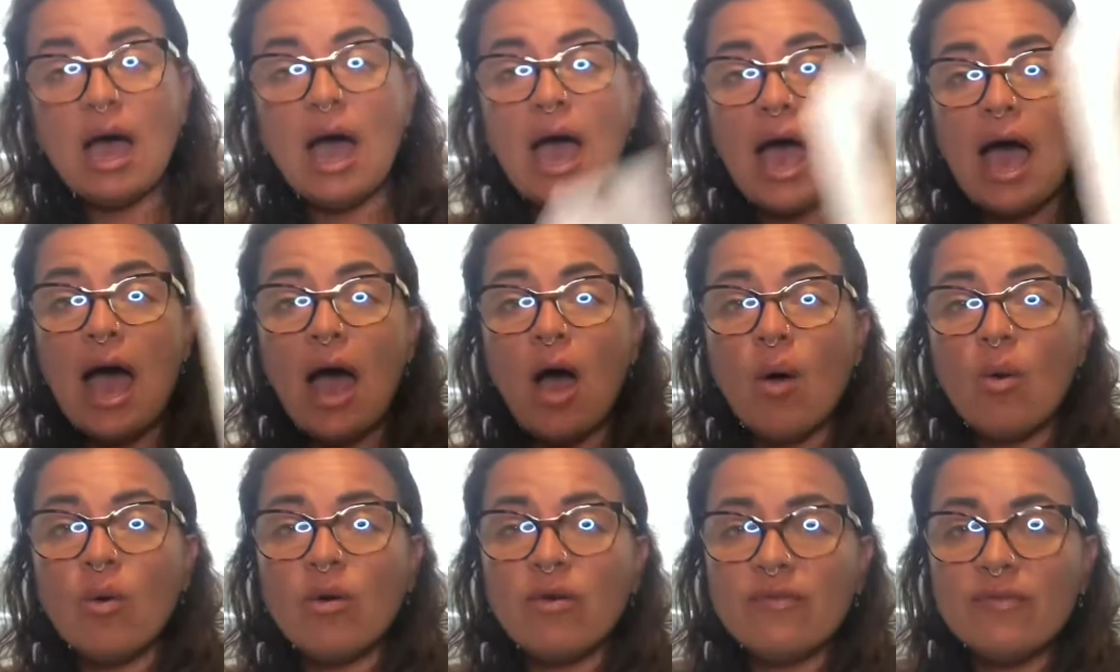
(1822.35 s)

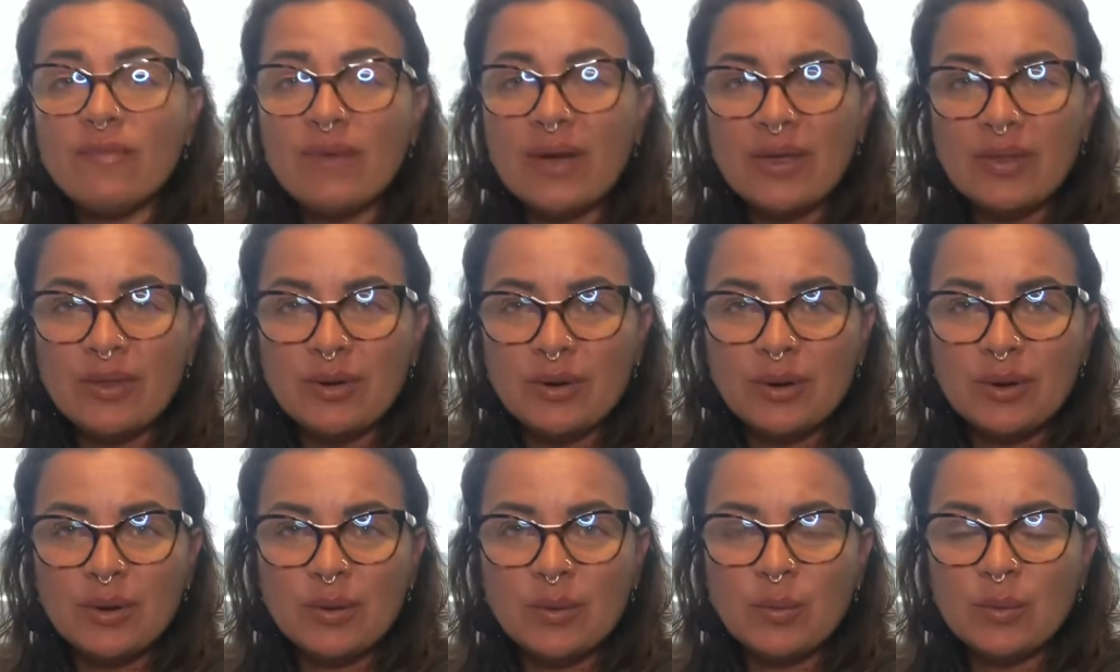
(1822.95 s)
owl
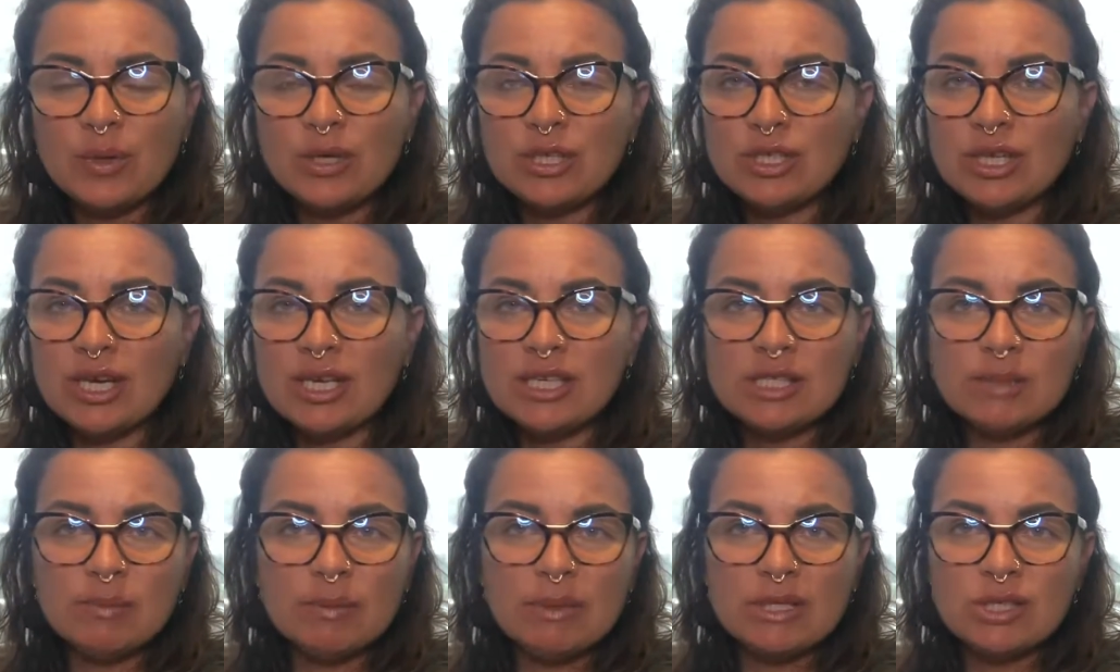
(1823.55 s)
feather, which
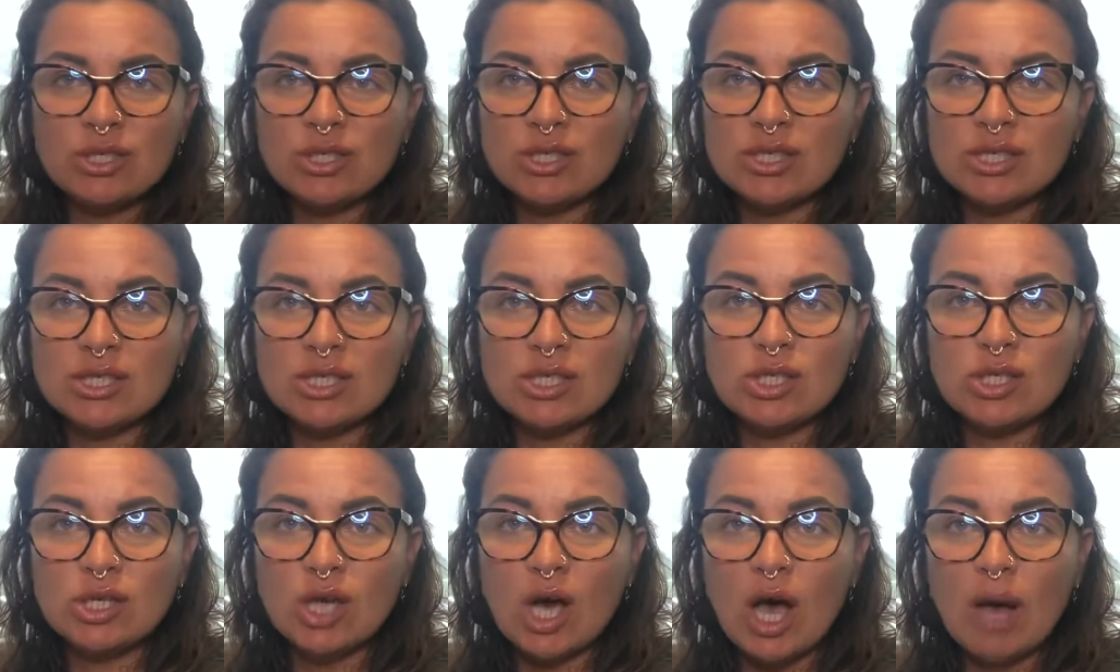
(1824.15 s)
has been
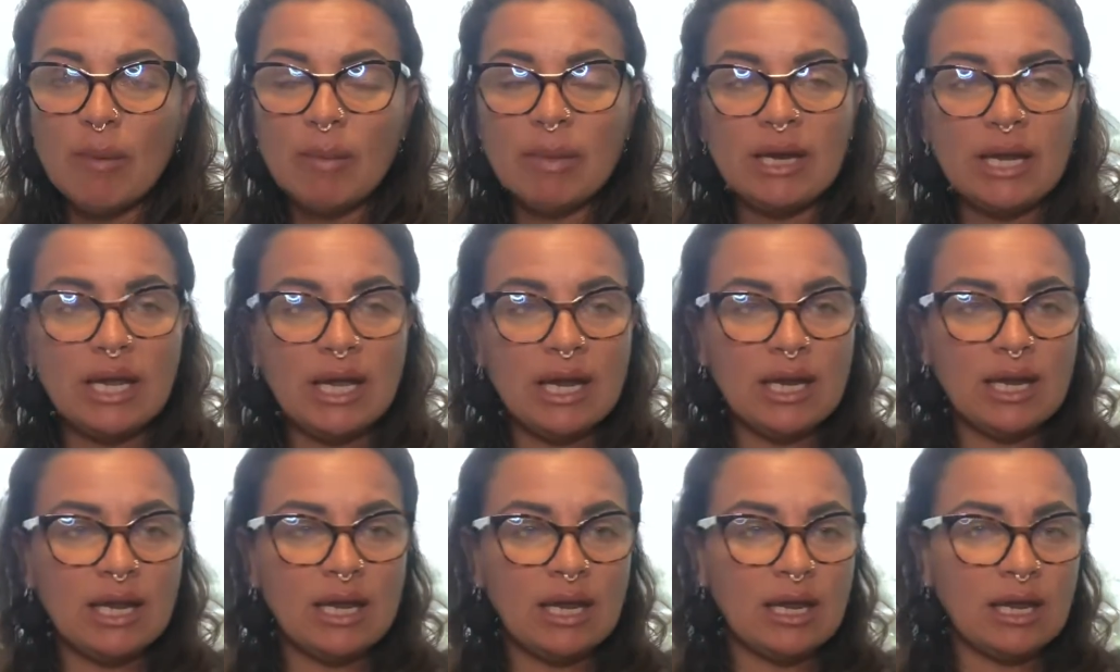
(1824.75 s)
just
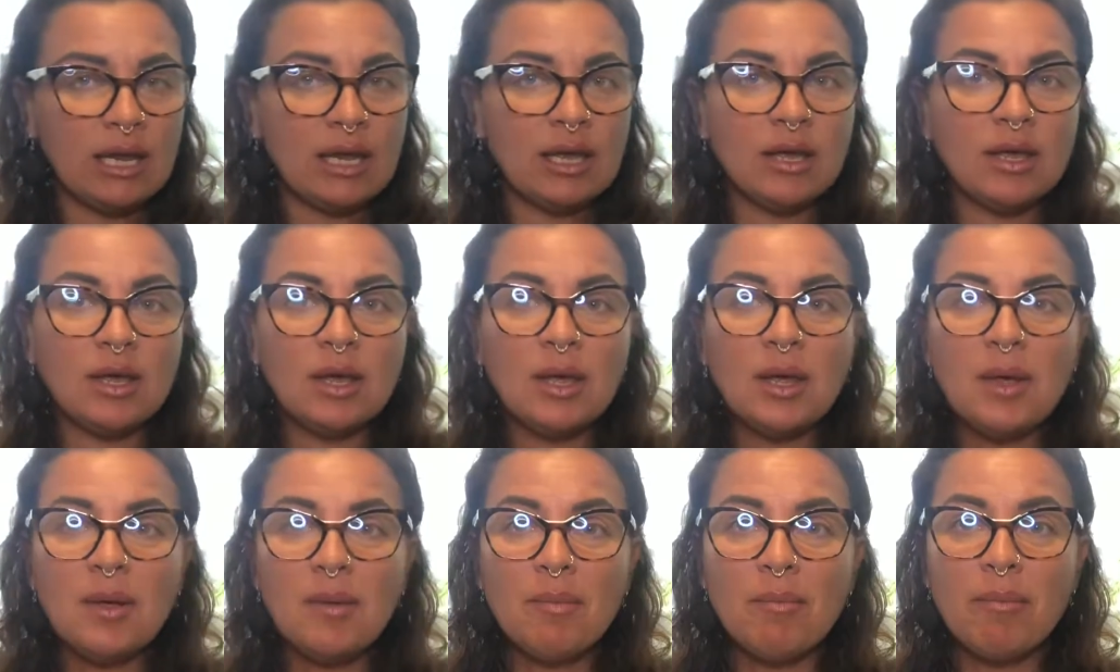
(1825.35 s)
dominating
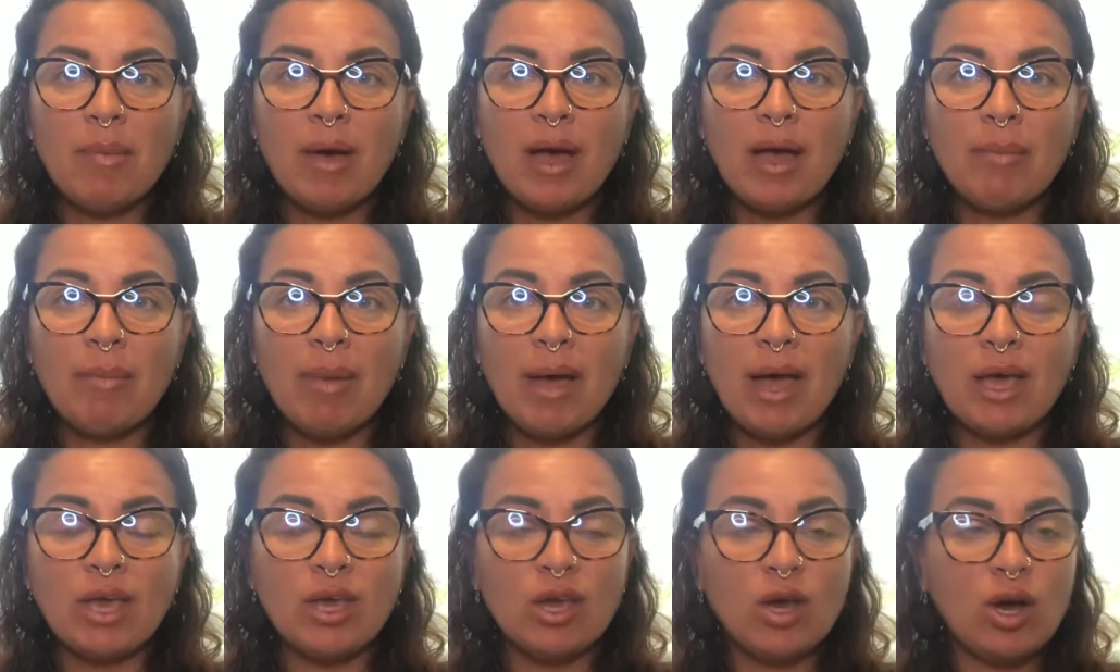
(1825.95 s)
my
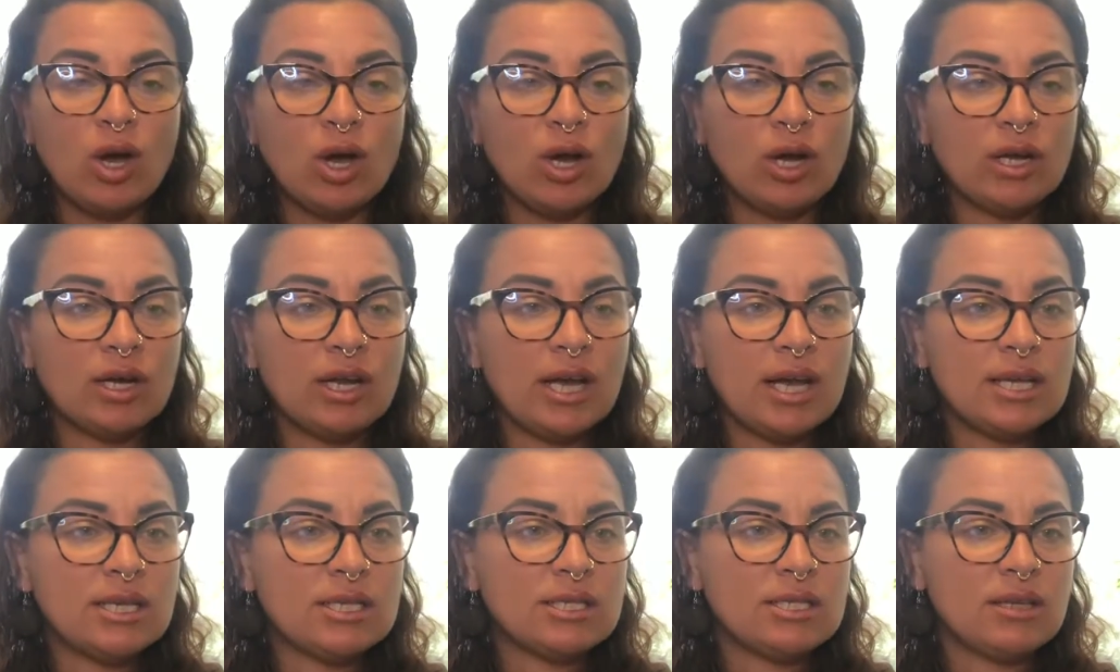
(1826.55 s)
backyard
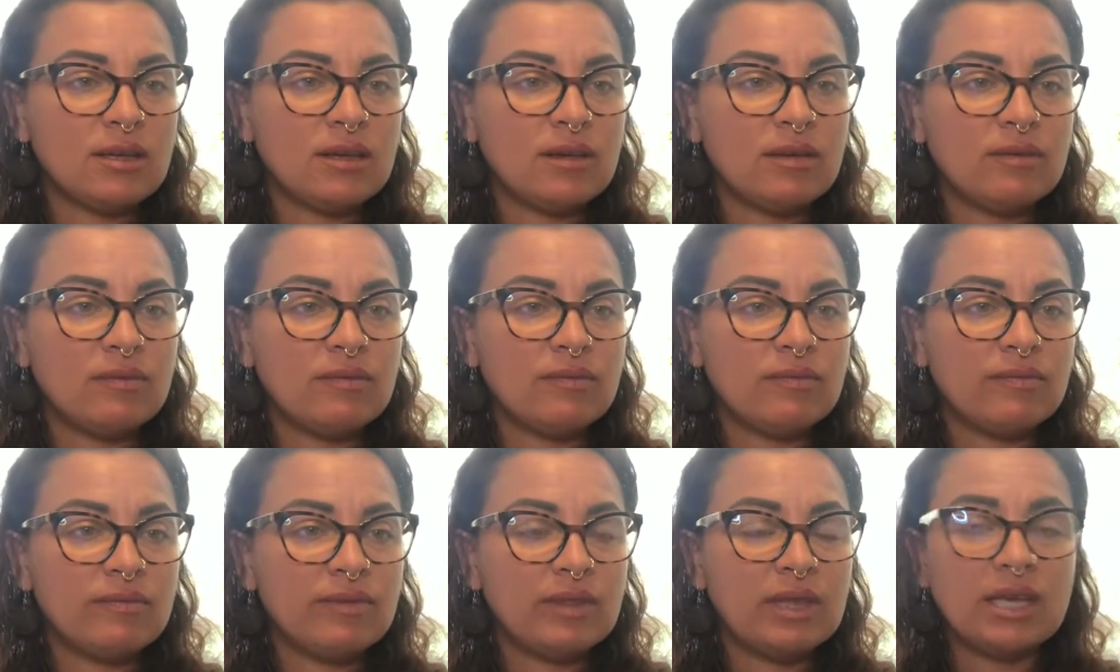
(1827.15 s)
as
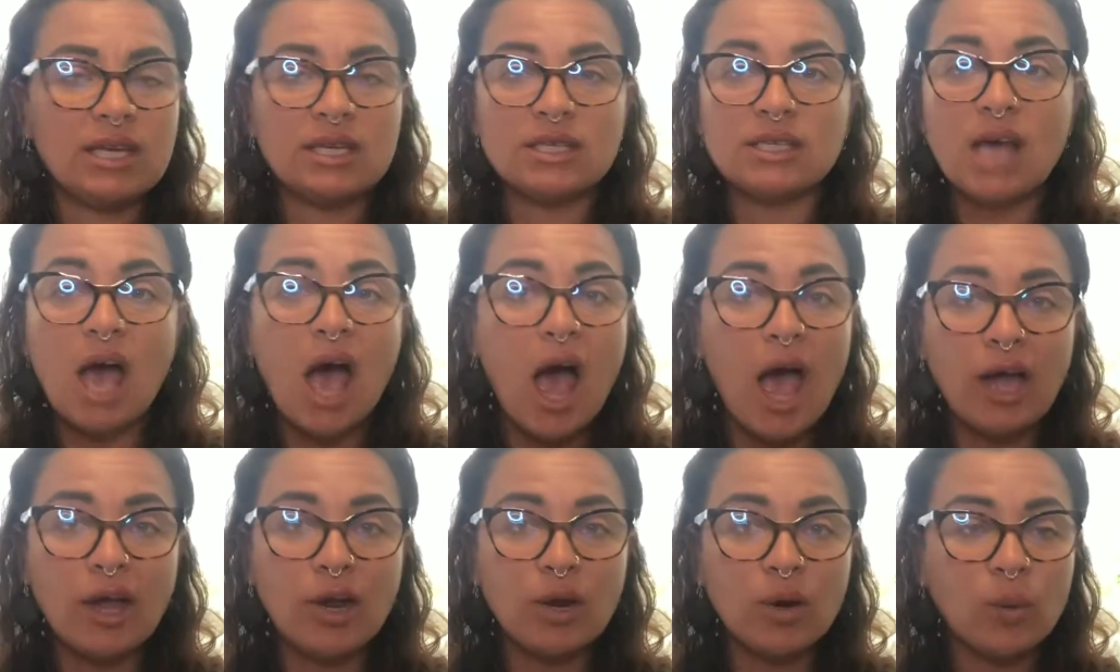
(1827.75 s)
of the
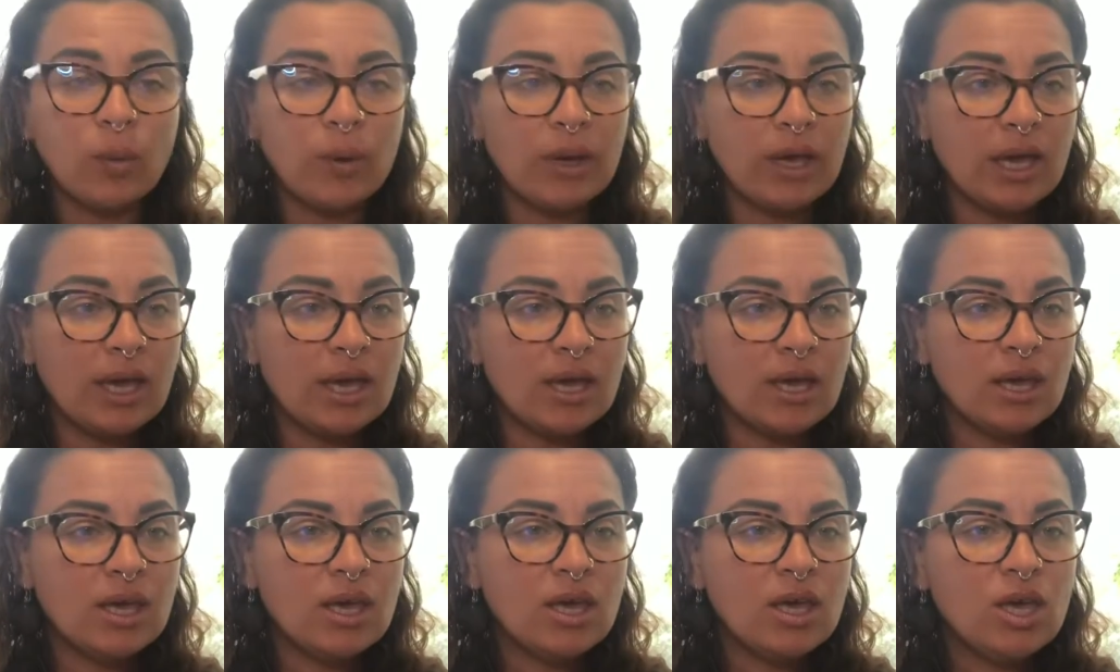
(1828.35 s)
entire
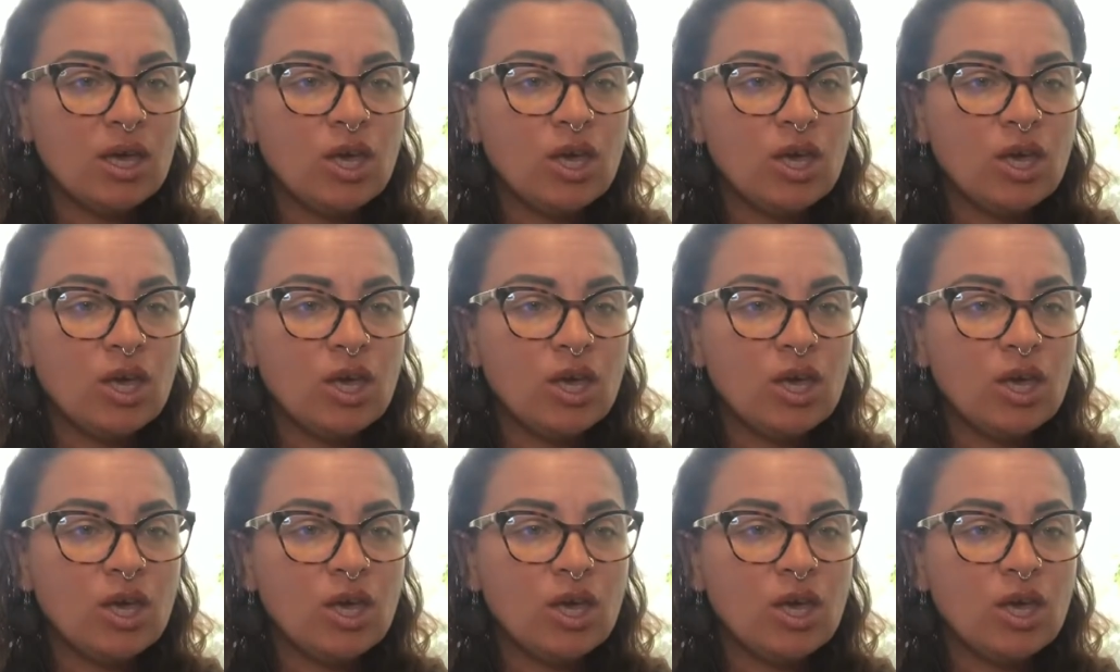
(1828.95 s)
week.